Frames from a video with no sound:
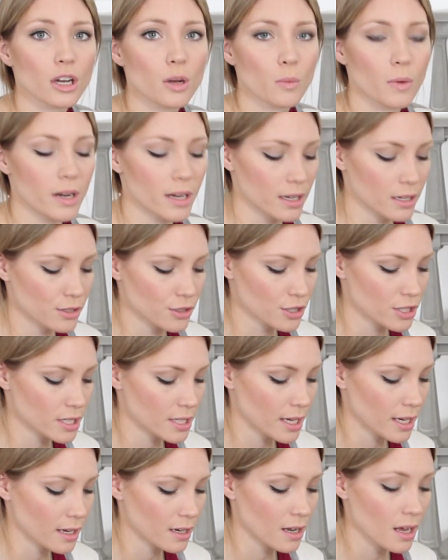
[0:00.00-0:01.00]
going to want to
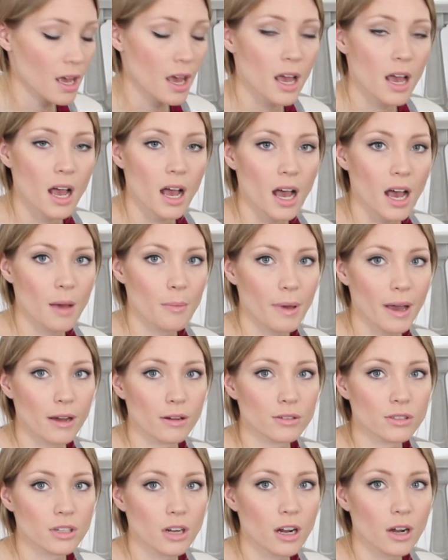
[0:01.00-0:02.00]
understand
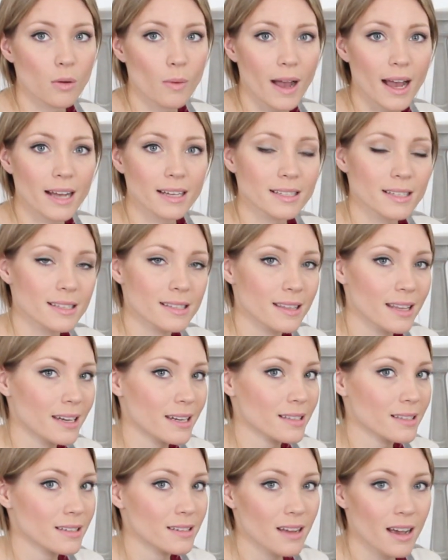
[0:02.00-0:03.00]
about dark wax is that
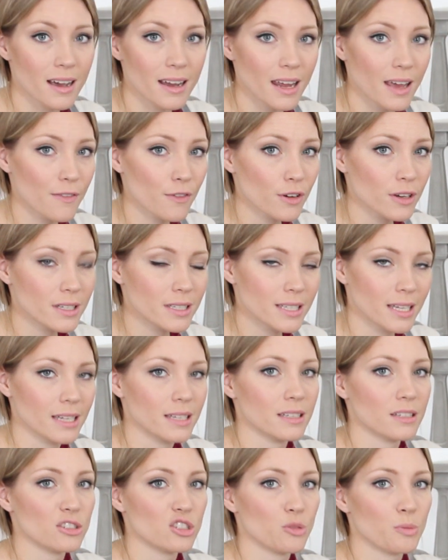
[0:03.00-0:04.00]
it's not ever
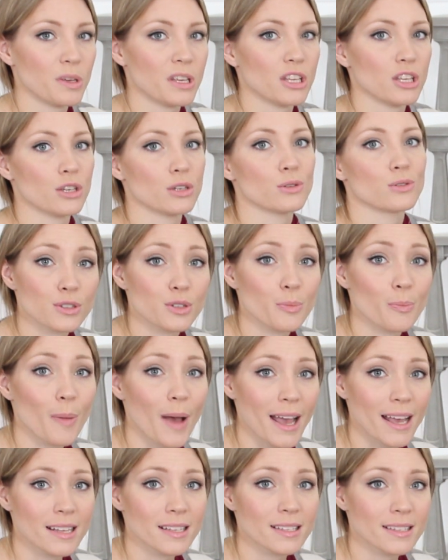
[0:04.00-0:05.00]
intended to be used
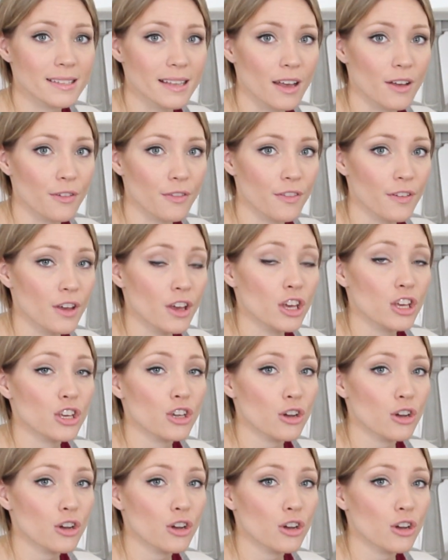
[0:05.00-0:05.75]
by itself.